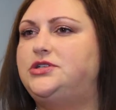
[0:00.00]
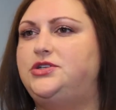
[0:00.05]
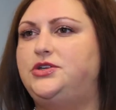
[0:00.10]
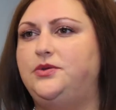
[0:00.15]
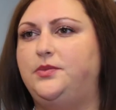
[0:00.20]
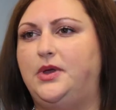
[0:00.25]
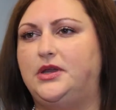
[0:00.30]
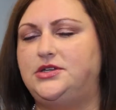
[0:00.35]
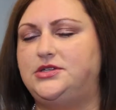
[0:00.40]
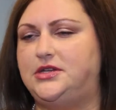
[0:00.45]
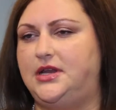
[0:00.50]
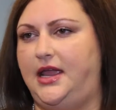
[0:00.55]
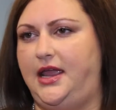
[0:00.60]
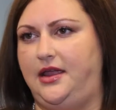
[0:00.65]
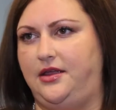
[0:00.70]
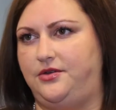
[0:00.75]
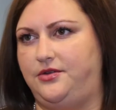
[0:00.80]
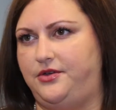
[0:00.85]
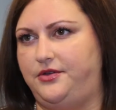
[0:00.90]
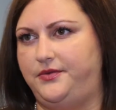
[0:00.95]
too much to
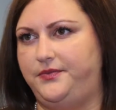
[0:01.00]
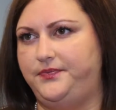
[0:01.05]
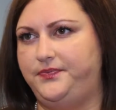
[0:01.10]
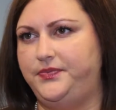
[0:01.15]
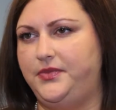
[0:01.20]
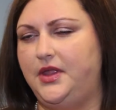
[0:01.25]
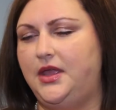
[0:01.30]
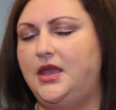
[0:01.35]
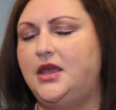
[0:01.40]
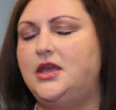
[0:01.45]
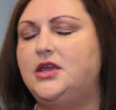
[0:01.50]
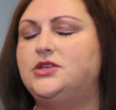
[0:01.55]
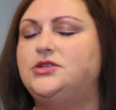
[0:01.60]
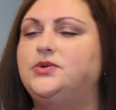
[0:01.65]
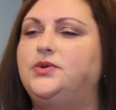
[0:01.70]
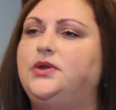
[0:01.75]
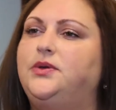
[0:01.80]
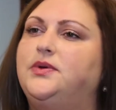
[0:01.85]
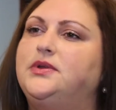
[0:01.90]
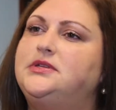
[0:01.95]
handle. So
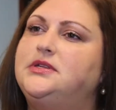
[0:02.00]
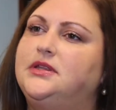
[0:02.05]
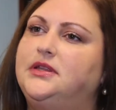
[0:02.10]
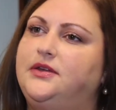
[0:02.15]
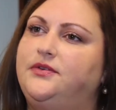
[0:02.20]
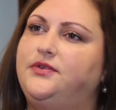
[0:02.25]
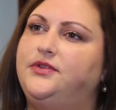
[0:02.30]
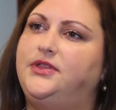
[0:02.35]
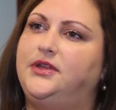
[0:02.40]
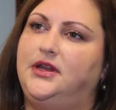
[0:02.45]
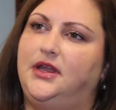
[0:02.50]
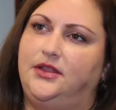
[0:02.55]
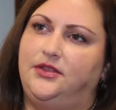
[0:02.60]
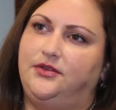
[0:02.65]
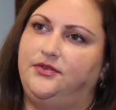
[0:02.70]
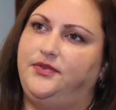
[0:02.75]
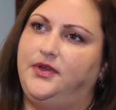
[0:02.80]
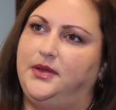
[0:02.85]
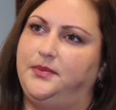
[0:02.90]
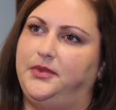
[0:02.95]
he went to live with another
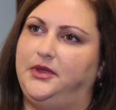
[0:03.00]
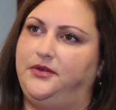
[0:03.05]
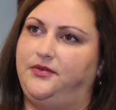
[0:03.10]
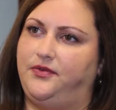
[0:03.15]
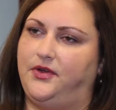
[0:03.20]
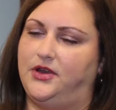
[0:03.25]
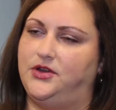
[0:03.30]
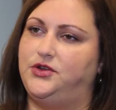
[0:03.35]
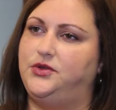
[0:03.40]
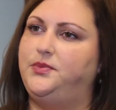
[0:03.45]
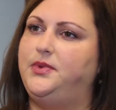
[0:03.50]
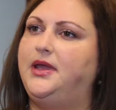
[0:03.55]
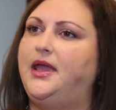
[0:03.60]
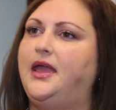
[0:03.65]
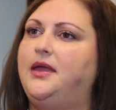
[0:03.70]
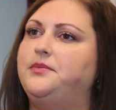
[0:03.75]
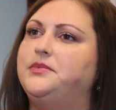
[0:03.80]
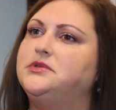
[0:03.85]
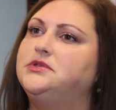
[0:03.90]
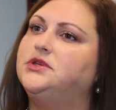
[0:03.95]
family friend who
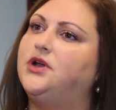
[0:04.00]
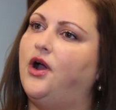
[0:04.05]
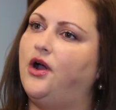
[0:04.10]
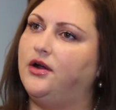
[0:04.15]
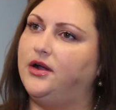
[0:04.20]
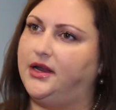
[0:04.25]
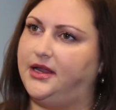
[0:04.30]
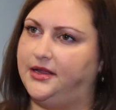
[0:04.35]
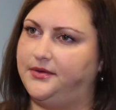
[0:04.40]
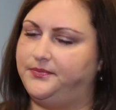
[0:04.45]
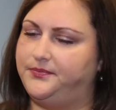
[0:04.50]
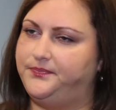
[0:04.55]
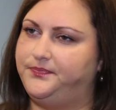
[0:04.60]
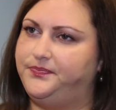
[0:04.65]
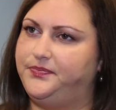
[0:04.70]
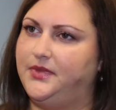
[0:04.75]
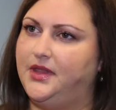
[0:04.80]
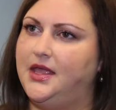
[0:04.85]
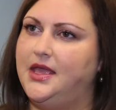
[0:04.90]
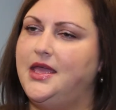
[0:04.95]
became his guardian.
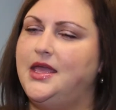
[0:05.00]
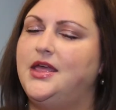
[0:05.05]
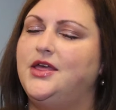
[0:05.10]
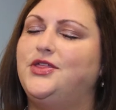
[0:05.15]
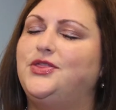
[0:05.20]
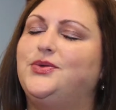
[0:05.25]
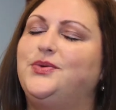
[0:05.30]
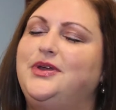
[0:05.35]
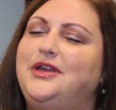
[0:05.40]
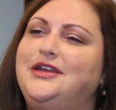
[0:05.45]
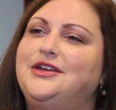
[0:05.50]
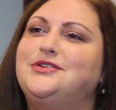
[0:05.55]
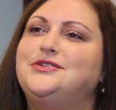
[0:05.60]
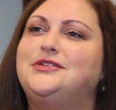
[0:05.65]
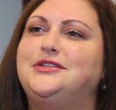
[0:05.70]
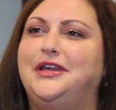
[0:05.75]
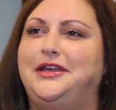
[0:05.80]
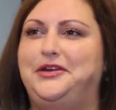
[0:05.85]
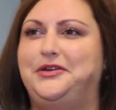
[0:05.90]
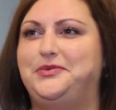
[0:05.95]
3 years
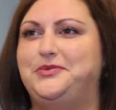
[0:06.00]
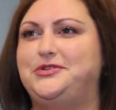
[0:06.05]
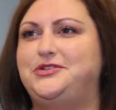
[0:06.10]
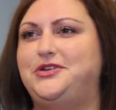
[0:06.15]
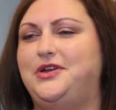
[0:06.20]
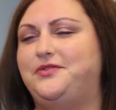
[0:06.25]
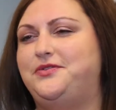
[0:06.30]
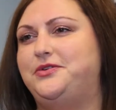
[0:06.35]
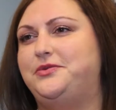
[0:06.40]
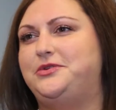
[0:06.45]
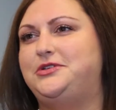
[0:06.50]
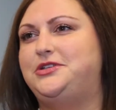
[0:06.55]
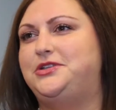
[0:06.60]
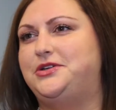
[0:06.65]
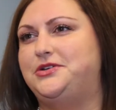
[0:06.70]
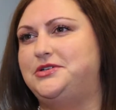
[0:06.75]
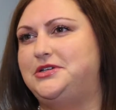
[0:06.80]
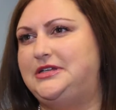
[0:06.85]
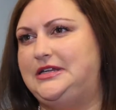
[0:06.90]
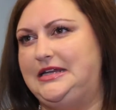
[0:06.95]
later, when Trevor was
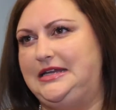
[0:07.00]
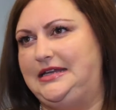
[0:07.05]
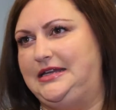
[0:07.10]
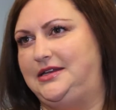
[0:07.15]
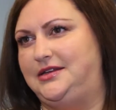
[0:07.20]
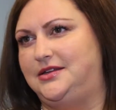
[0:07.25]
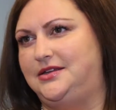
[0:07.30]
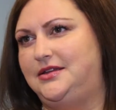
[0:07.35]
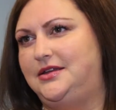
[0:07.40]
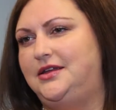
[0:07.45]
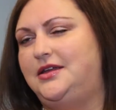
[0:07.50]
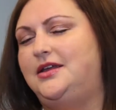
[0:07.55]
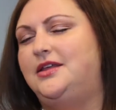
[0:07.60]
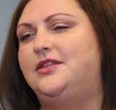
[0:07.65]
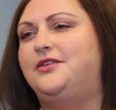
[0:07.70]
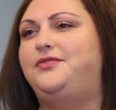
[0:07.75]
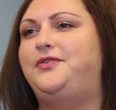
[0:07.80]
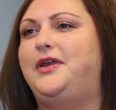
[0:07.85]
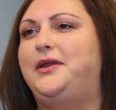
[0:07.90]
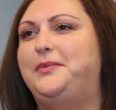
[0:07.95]
13,
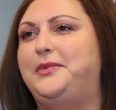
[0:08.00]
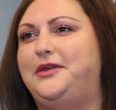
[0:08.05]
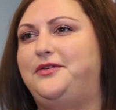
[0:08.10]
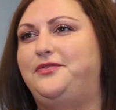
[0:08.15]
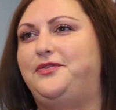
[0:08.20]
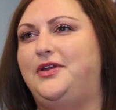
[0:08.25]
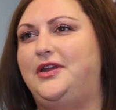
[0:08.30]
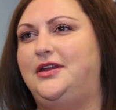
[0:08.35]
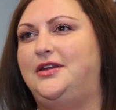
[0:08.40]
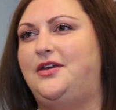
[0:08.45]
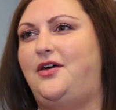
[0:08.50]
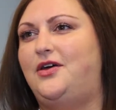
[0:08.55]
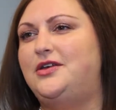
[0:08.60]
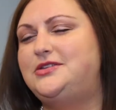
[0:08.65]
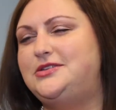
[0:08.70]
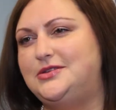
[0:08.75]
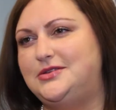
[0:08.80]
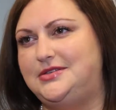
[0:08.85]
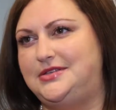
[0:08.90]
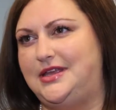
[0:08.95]
the family friend
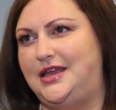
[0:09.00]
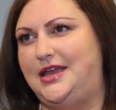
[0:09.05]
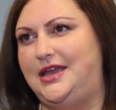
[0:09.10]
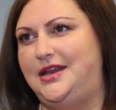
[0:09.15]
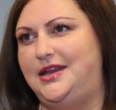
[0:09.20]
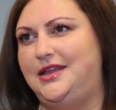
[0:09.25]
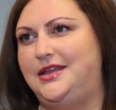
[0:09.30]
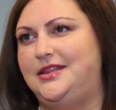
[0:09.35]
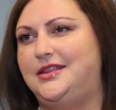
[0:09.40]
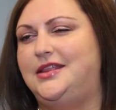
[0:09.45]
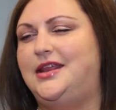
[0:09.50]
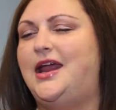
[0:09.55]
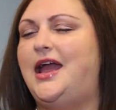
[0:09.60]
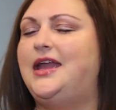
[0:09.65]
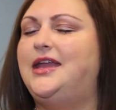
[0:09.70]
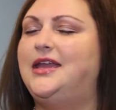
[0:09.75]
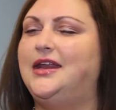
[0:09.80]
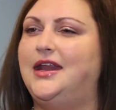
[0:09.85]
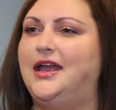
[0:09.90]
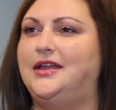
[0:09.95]
also said that I
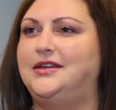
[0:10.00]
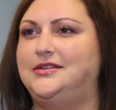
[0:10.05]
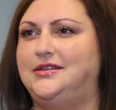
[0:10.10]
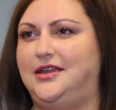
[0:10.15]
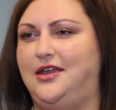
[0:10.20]
cannot